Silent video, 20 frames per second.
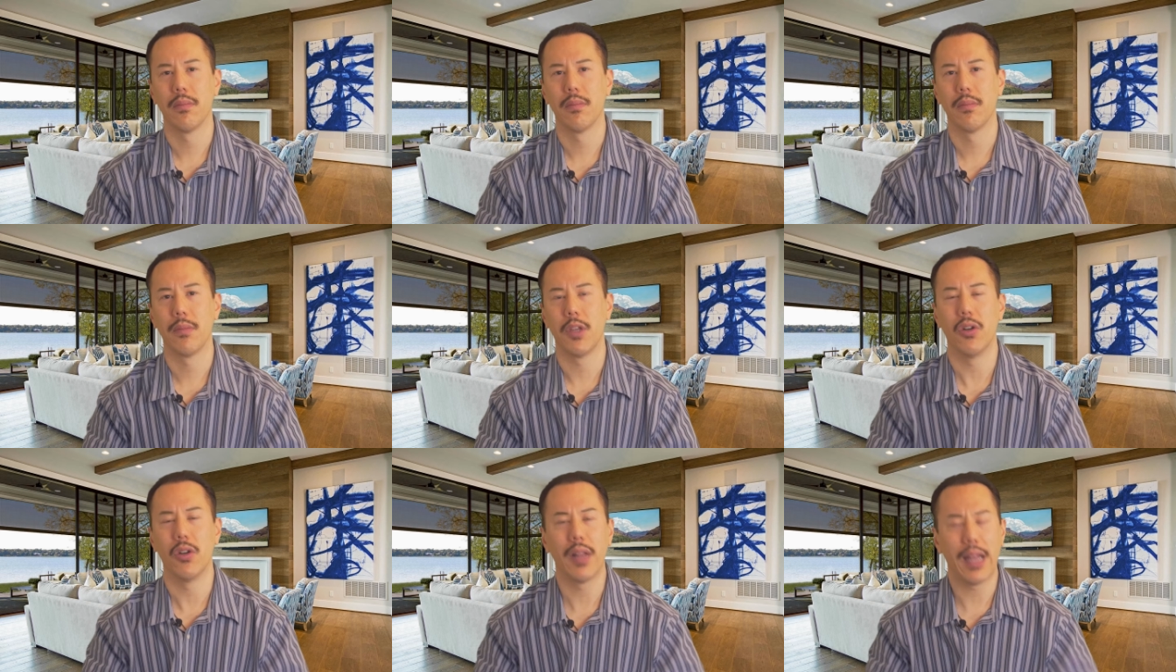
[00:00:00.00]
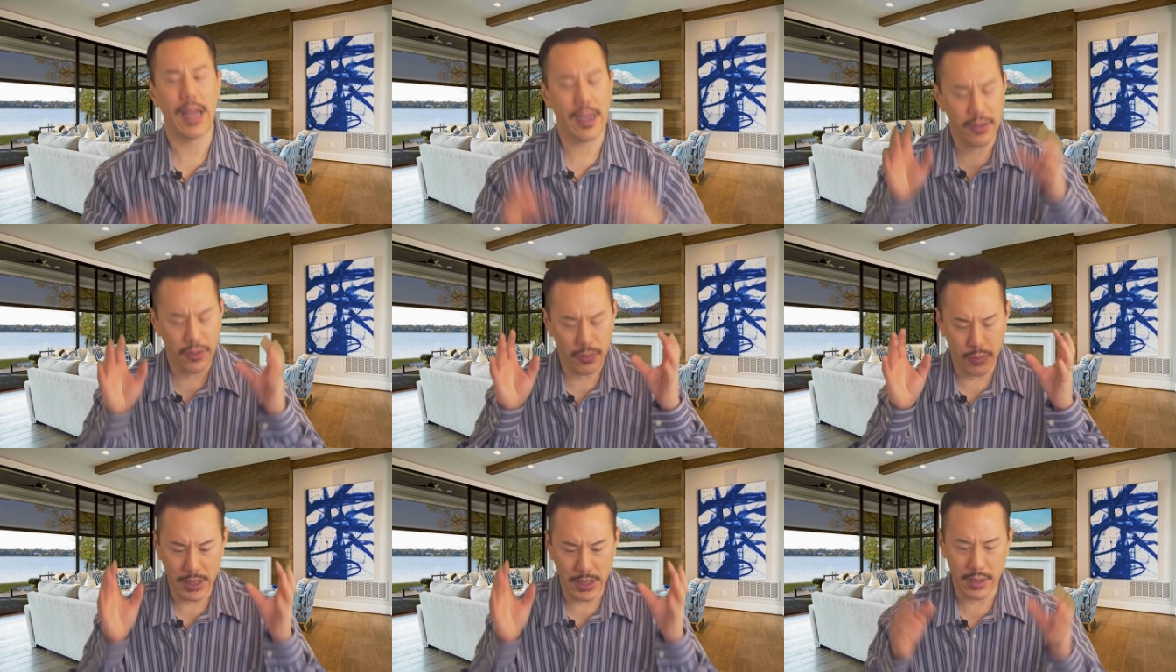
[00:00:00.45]
You know,
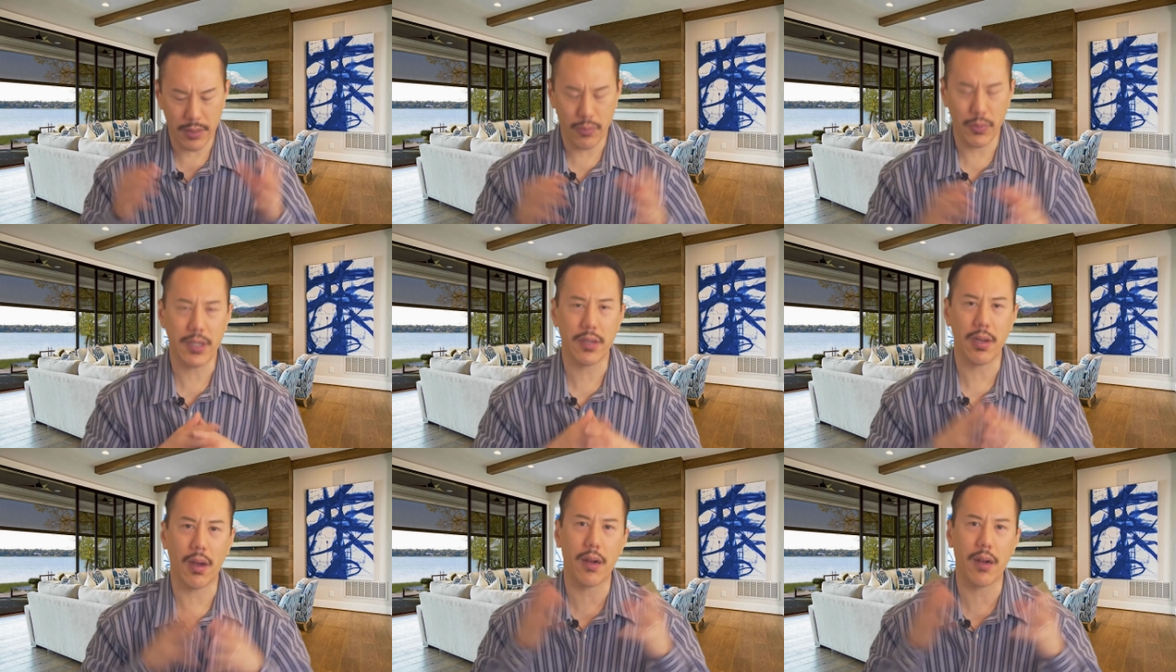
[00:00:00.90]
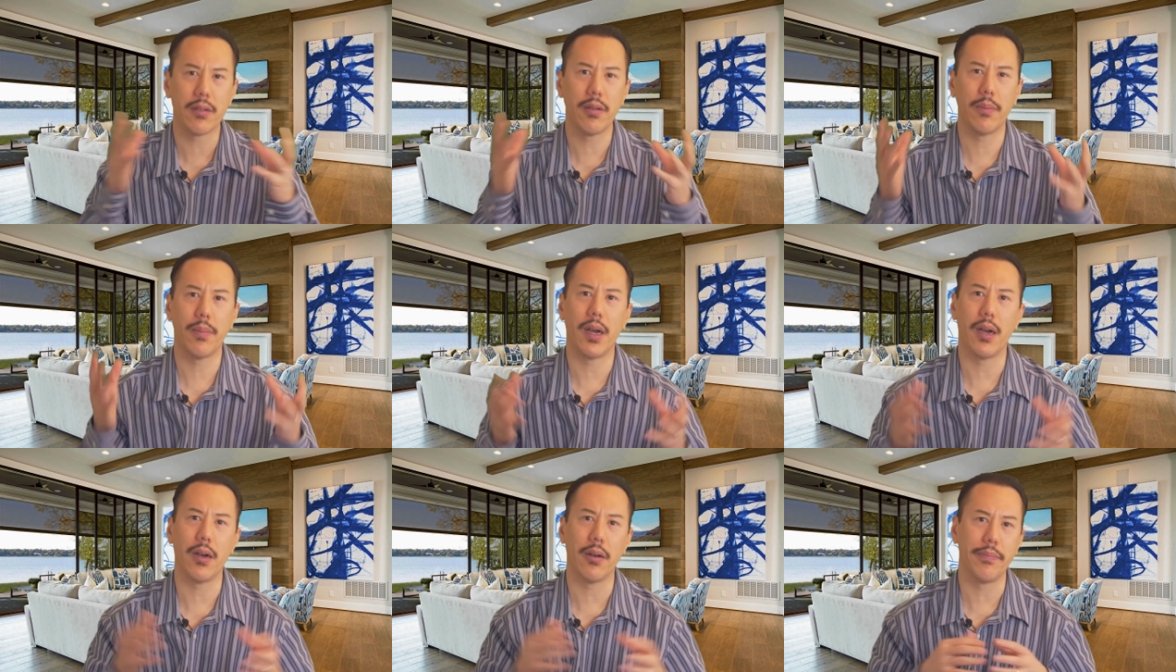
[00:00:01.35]
last week we talked
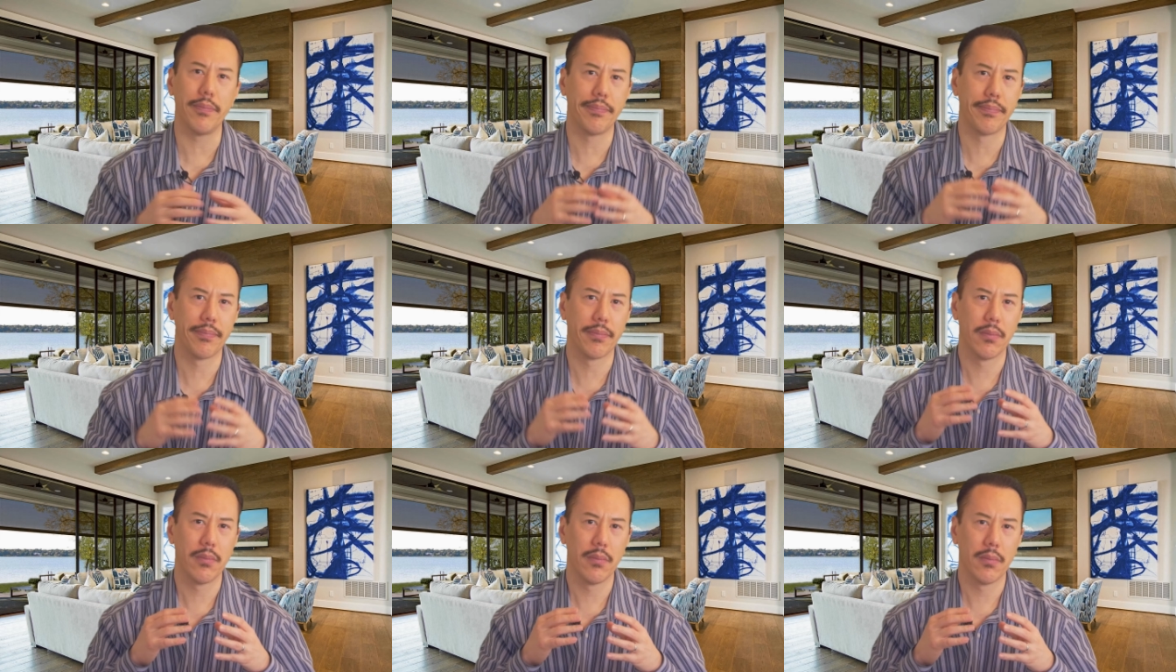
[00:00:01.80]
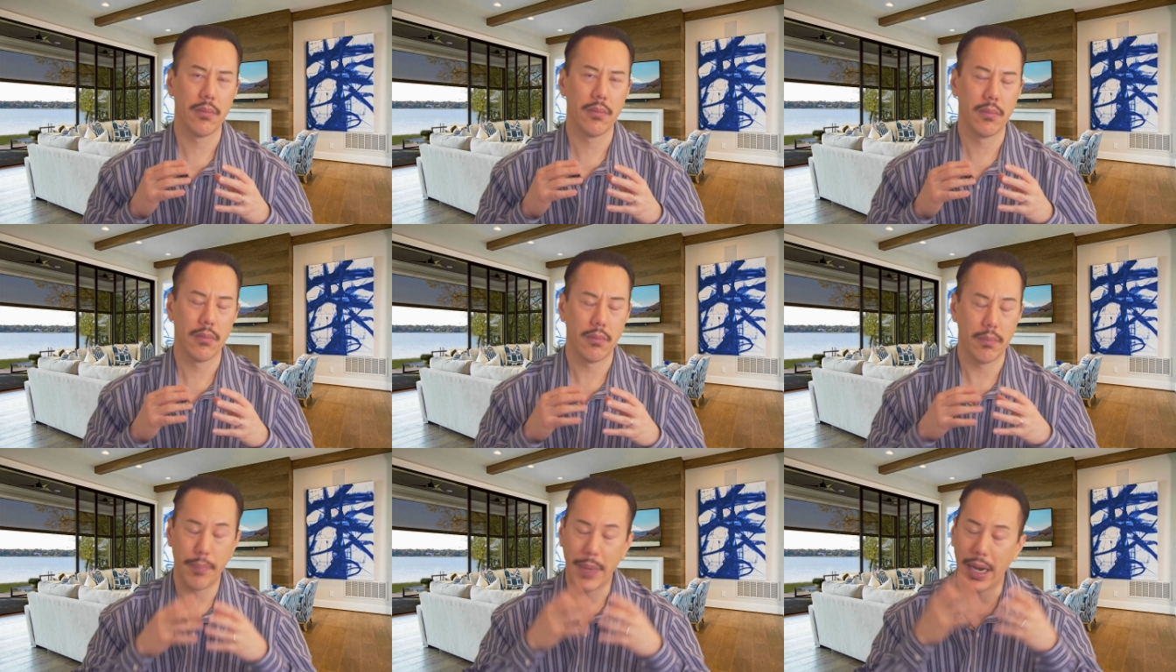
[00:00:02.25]
about
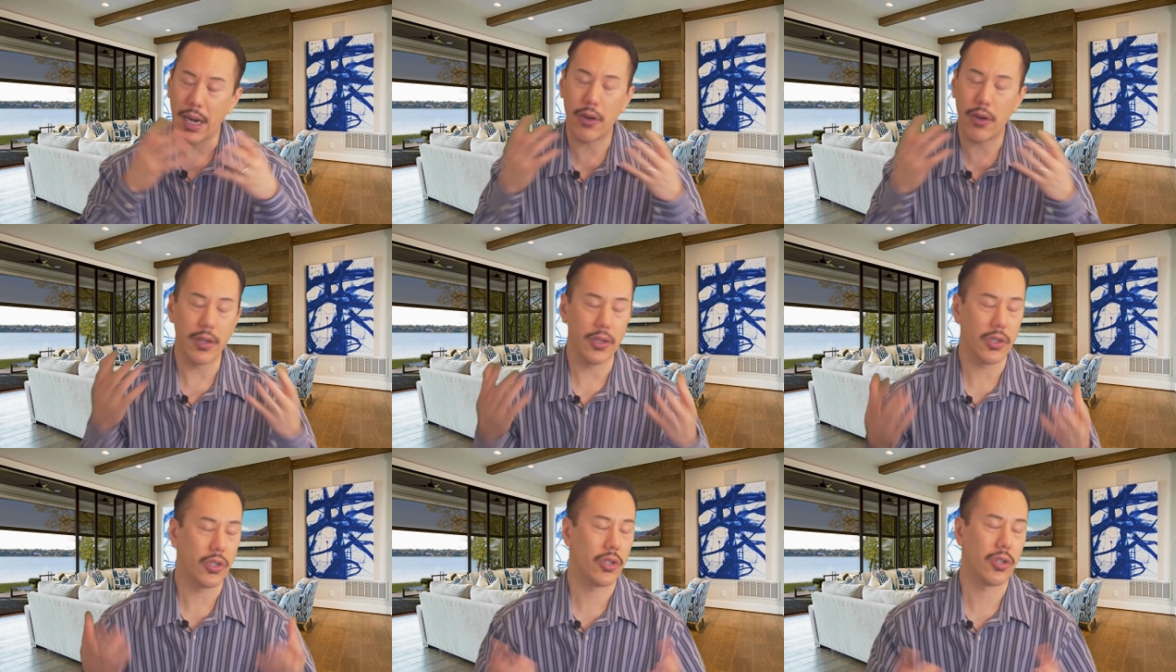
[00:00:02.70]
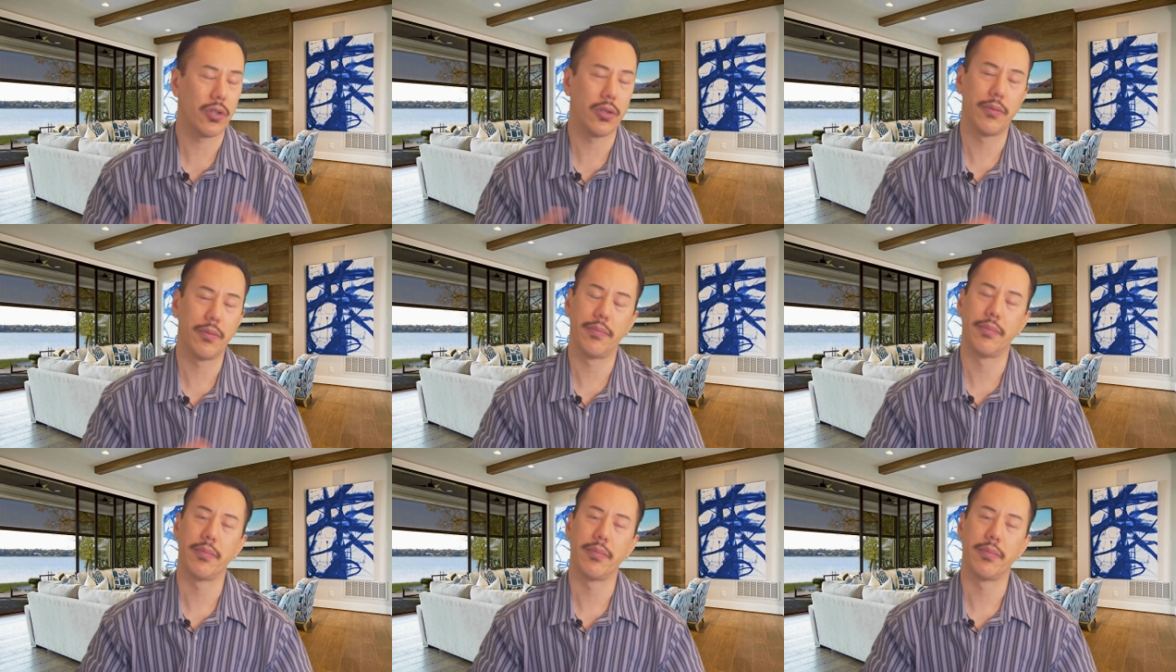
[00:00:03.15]
marriage.